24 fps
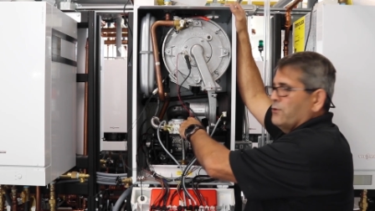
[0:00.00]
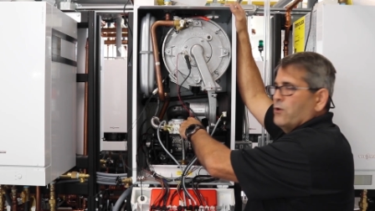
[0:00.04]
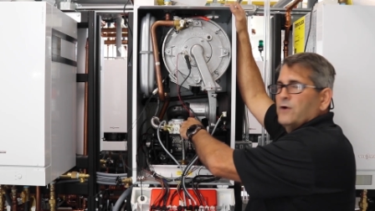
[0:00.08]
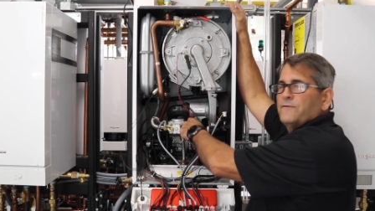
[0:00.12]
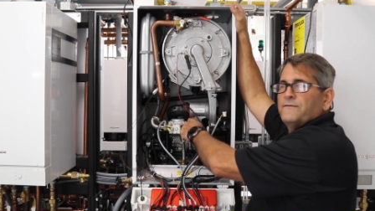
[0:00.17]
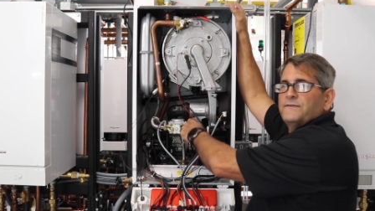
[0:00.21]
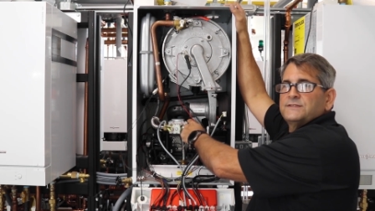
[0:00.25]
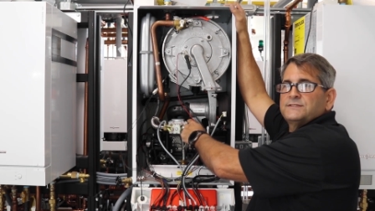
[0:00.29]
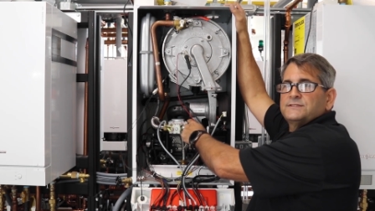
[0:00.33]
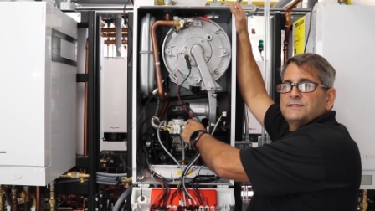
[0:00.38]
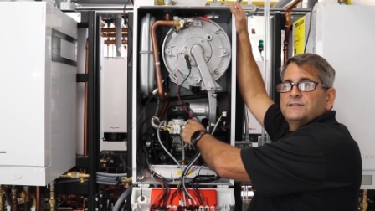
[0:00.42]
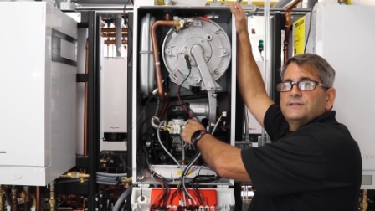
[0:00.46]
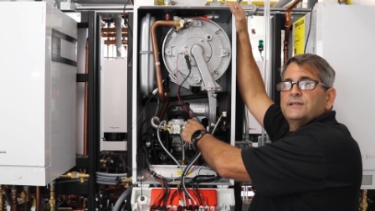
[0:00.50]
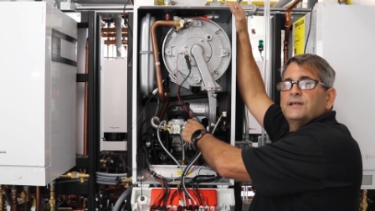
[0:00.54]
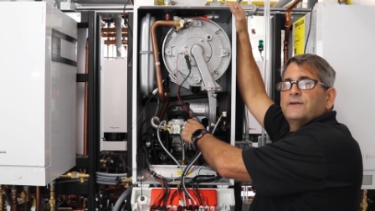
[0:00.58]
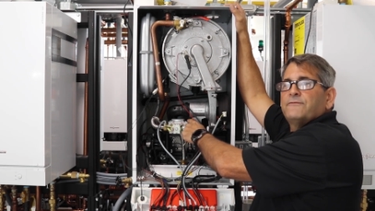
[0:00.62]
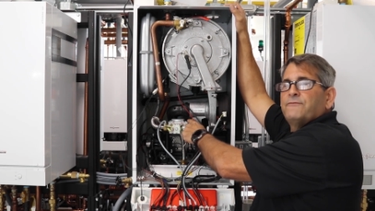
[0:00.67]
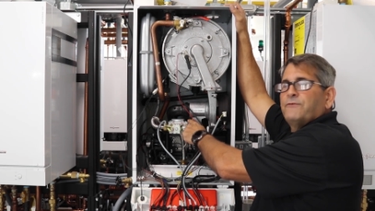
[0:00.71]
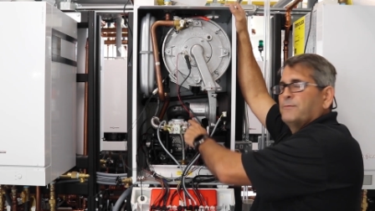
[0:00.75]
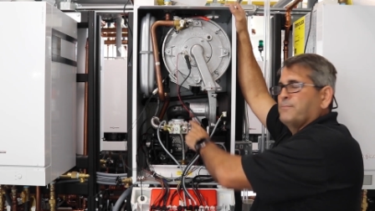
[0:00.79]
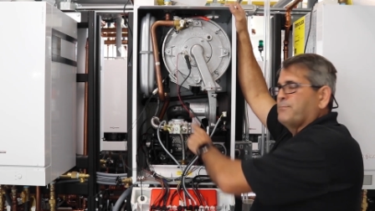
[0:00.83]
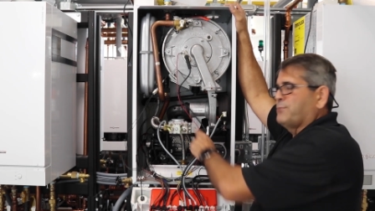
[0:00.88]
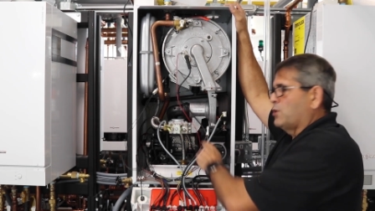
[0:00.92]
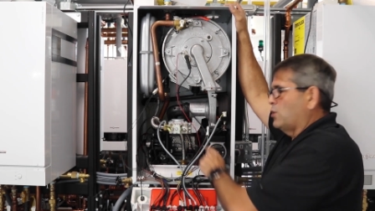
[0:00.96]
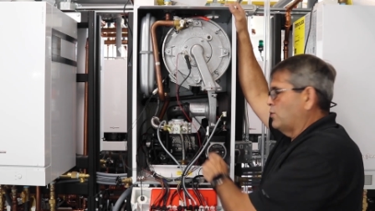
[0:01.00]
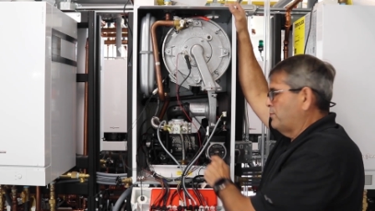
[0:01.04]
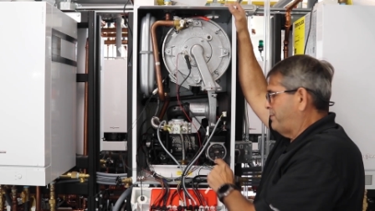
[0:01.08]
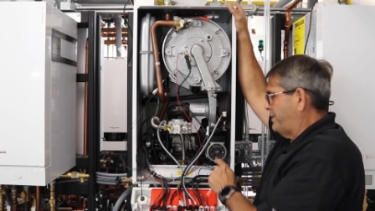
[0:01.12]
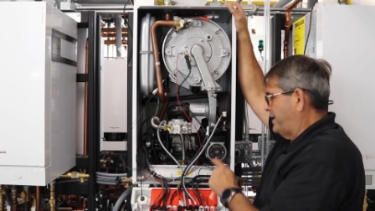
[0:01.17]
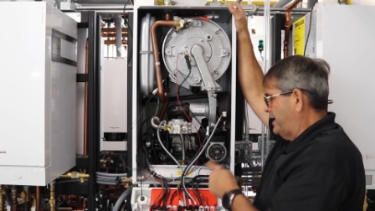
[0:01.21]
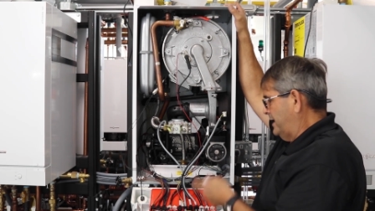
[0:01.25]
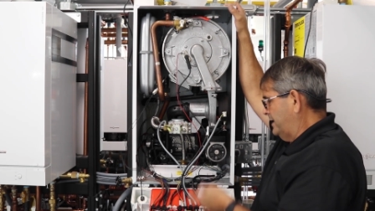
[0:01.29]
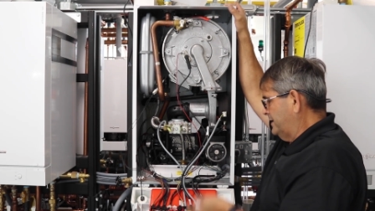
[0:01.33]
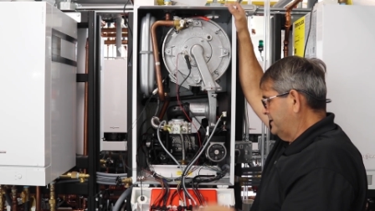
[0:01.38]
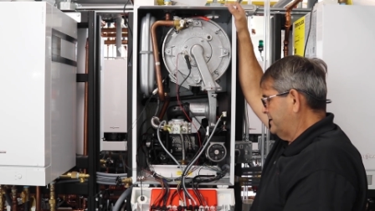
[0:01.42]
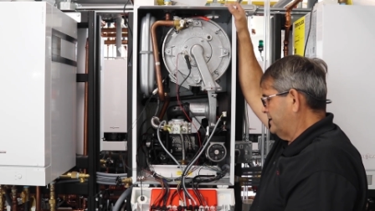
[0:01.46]
orifice in there for
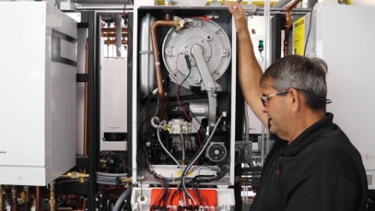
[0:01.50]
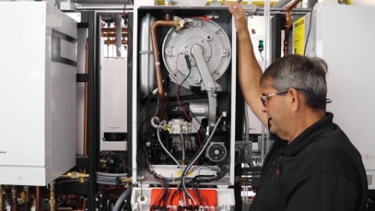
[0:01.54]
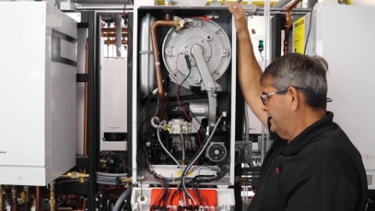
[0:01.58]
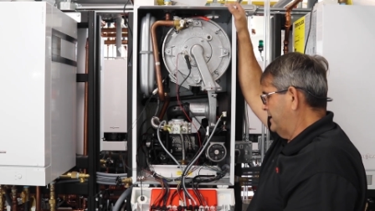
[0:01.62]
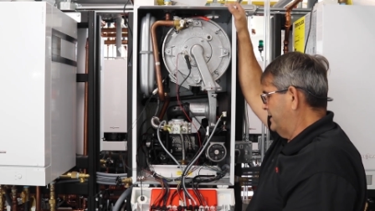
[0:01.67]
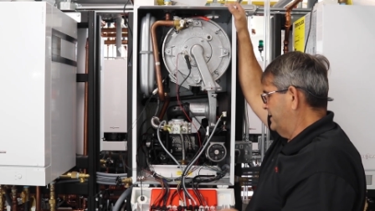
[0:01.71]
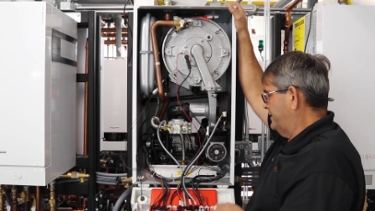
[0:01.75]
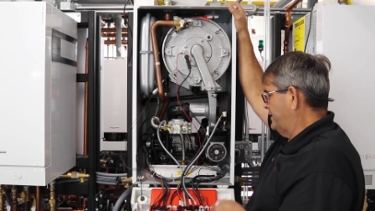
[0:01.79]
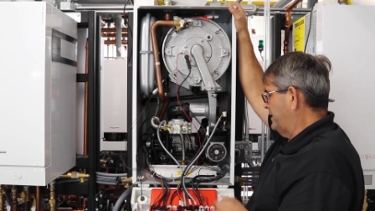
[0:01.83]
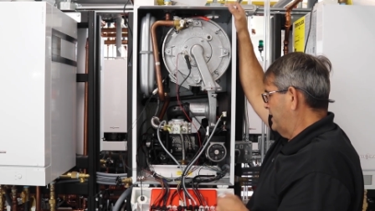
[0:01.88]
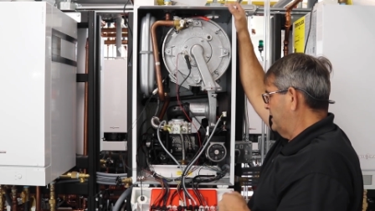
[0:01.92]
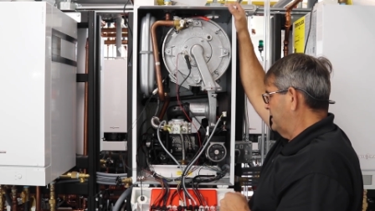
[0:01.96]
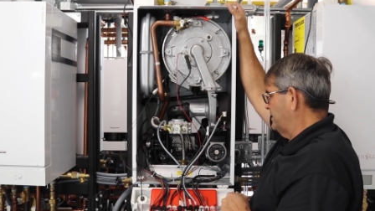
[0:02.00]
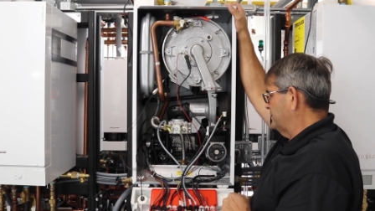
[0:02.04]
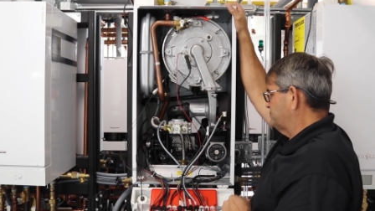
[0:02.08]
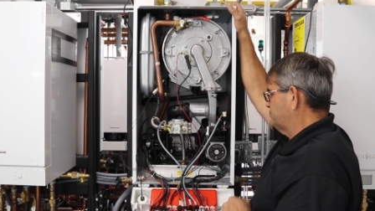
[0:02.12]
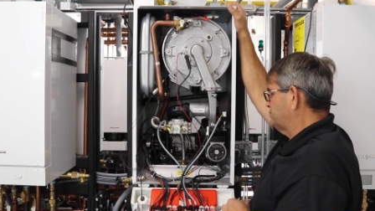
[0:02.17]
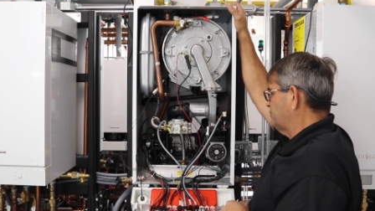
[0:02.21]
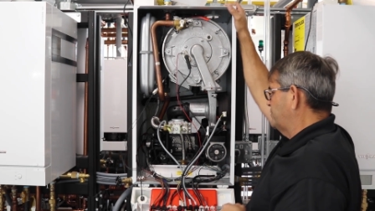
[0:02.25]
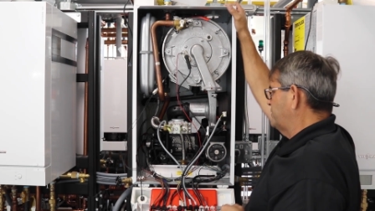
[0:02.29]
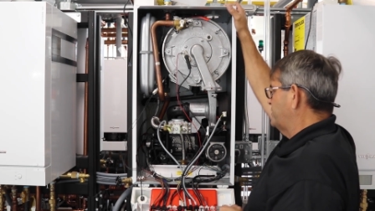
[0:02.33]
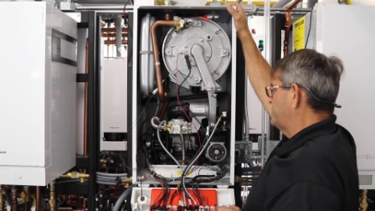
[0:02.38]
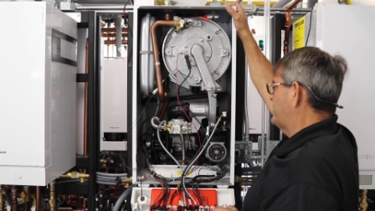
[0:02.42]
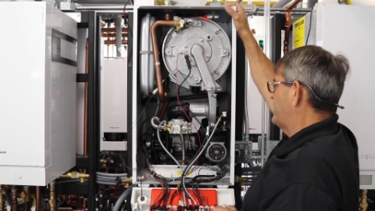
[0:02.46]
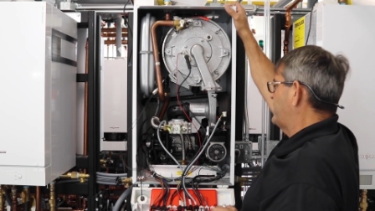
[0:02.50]
propane, and I'll show you